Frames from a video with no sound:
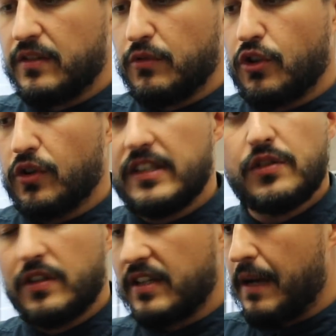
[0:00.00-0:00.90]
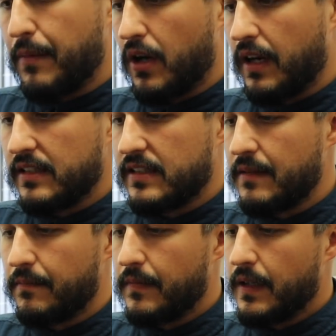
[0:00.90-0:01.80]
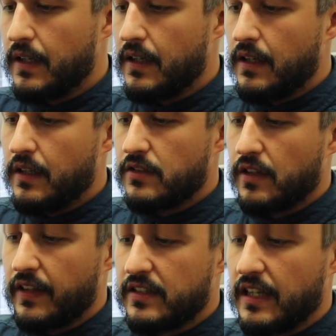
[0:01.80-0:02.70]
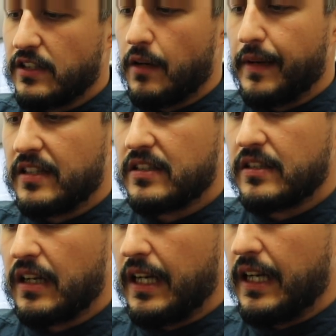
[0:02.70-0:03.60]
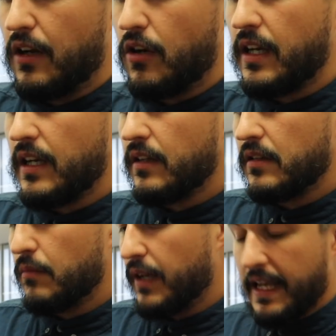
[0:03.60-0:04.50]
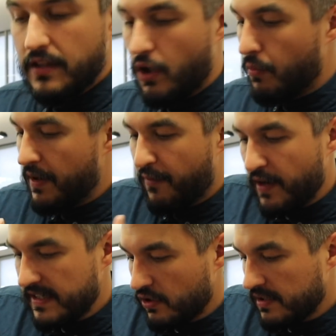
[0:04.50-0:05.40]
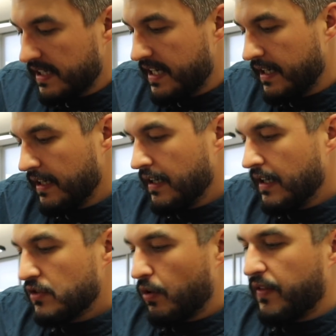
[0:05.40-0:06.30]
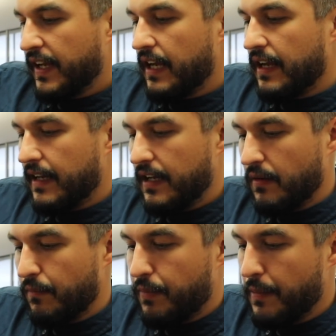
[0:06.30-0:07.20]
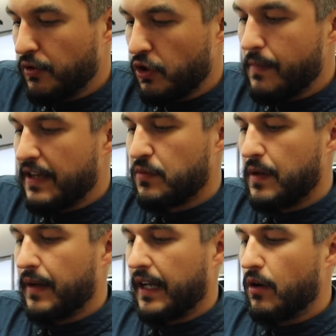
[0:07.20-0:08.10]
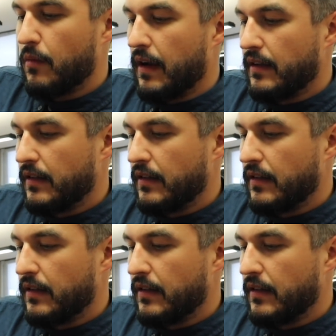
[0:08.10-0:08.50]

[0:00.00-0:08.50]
it was cut into a side part last time. So this side's going to be slightly longer. Again, don't be afraid to cut hair. It's one thing people do message me and be like, oh,